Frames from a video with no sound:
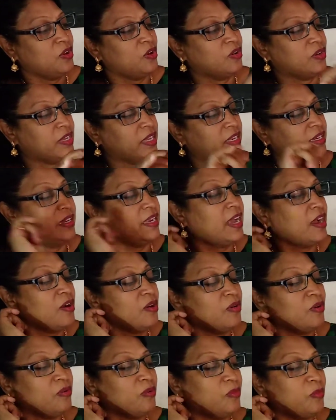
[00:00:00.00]
Okay.
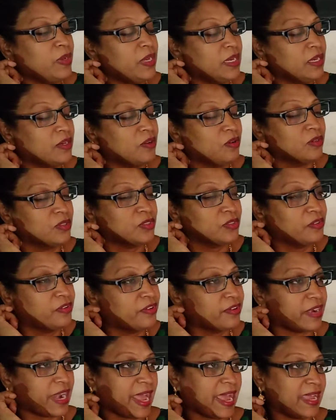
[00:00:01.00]
Now we'll go to
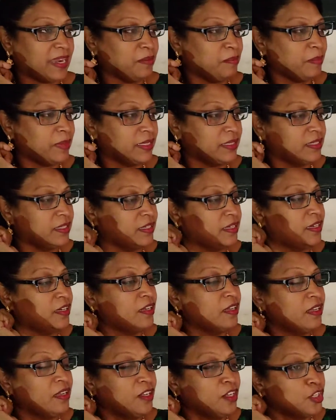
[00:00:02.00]
grandmother
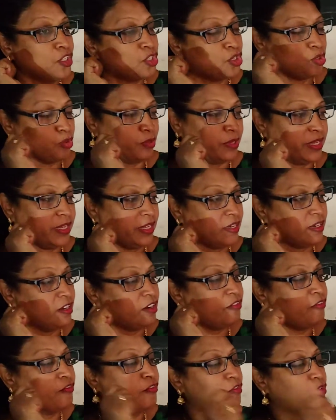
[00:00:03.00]
chewing
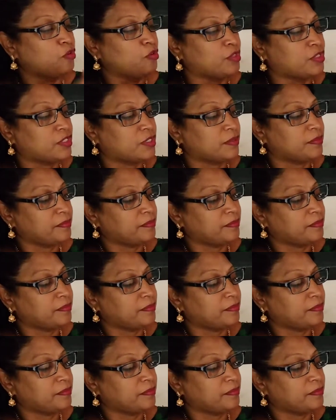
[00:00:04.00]
her food.